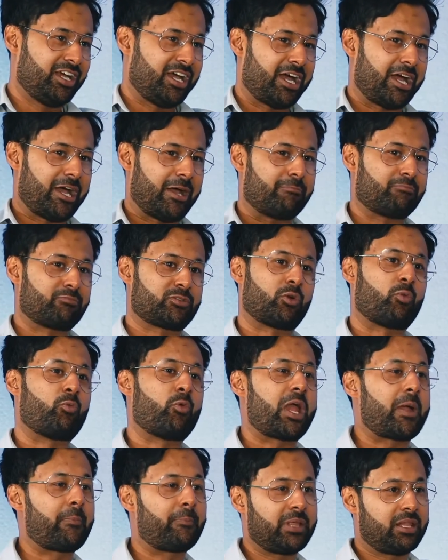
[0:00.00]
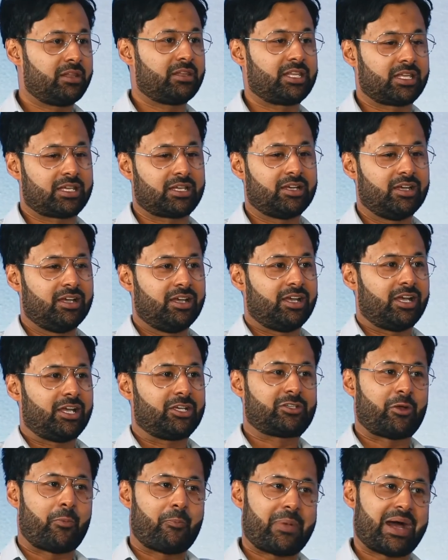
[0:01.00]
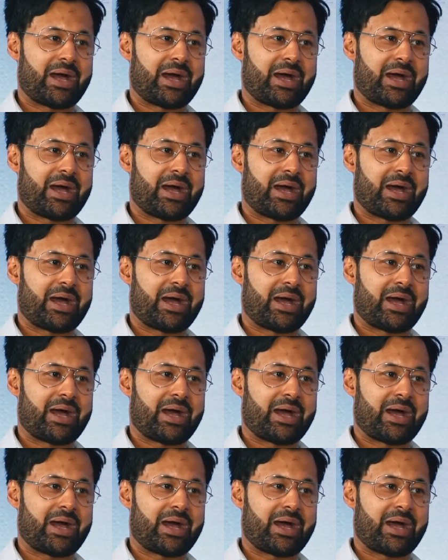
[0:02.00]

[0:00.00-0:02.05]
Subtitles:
So we're building, it's a